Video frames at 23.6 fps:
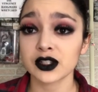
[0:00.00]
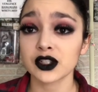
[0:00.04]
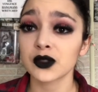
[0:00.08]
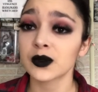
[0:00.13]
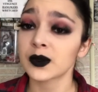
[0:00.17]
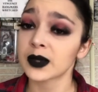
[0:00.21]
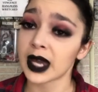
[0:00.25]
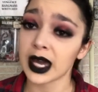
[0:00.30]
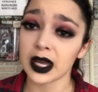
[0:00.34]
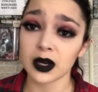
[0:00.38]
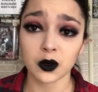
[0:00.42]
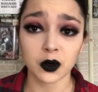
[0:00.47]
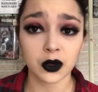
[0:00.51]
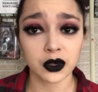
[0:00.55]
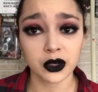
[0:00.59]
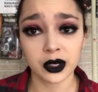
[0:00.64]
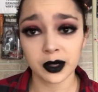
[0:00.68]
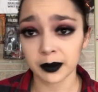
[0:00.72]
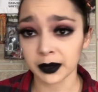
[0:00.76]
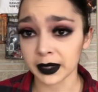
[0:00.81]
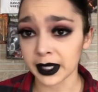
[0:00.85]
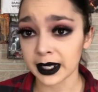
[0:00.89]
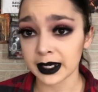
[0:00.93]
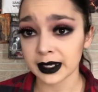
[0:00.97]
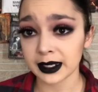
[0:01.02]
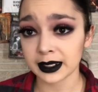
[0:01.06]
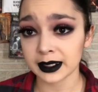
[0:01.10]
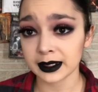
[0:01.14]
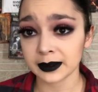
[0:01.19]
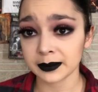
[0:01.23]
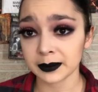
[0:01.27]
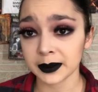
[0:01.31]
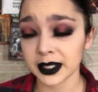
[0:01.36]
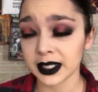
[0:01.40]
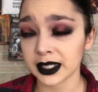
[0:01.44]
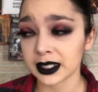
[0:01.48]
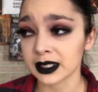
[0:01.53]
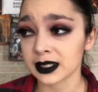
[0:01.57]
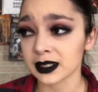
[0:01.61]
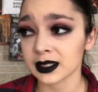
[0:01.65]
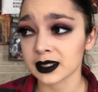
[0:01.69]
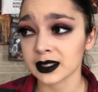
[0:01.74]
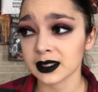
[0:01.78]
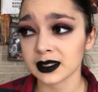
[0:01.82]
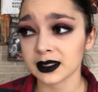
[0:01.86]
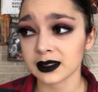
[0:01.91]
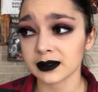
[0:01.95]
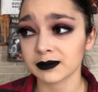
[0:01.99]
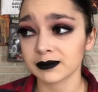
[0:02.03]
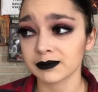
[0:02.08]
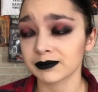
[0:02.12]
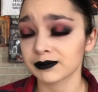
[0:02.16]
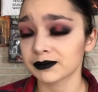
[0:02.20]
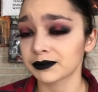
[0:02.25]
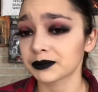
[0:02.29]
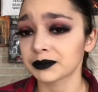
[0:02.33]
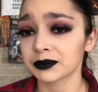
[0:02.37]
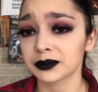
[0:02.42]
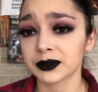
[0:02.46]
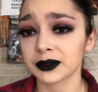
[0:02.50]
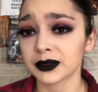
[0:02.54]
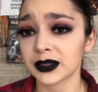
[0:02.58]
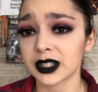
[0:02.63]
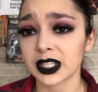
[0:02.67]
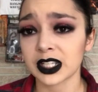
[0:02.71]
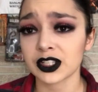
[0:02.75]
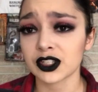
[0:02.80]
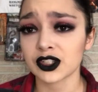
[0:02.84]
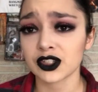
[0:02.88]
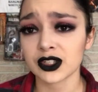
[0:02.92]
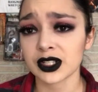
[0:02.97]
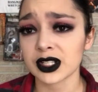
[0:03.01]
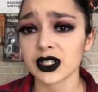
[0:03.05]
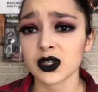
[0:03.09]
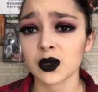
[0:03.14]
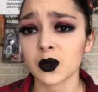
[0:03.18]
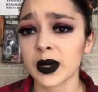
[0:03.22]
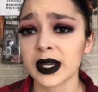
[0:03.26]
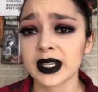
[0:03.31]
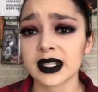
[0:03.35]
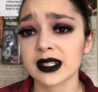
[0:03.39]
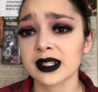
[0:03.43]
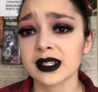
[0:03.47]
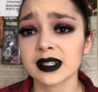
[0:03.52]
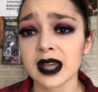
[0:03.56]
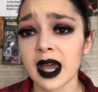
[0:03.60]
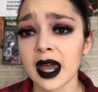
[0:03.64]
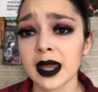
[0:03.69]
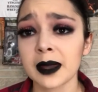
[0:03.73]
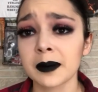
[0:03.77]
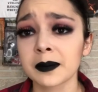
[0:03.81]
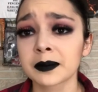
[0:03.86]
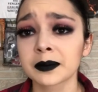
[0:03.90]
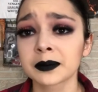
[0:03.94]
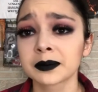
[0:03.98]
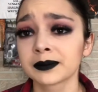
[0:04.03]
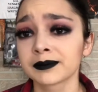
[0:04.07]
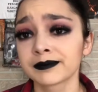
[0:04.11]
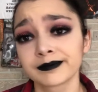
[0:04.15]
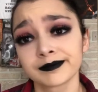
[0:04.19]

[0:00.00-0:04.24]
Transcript: Do not order it blended, because it's just a waste of time.